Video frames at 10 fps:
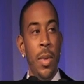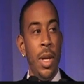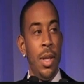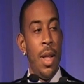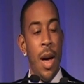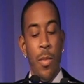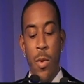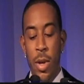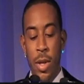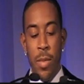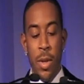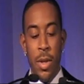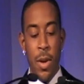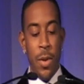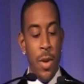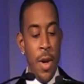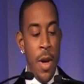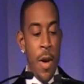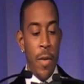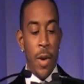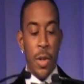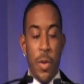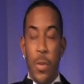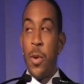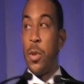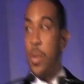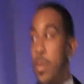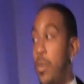It means a lot more to me. So first and foremost,